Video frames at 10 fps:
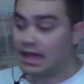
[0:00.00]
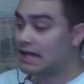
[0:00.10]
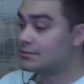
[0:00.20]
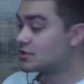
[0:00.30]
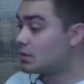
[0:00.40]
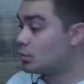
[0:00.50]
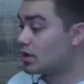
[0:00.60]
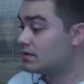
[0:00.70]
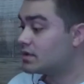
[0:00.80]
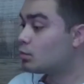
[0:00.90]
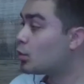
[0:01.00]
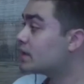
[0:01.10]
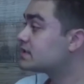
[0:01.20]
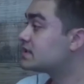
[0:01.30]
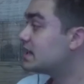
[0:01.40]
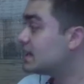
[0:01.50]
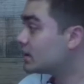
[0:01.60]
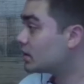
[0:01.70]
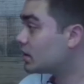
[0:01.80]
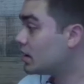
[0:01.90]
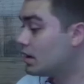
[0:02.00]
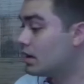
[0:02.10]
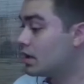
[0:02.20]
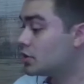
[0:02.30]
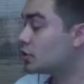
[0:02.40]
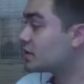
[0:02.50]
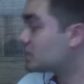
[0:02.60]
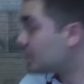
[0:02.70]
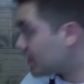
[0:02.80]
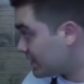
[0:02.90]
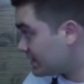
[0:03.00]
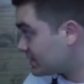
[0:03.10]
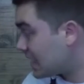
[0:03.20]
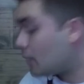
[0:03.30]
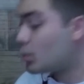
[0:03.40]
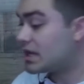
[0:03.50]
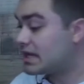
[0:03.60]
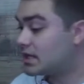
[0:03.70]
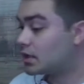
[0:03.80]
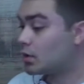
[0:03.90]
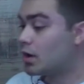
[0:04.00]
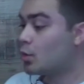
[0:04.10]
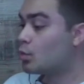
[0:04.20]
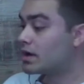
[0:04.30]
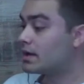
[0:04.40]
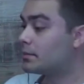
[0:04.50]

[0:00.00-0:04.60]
I'm someone that wants to hear your experience. I want to hear what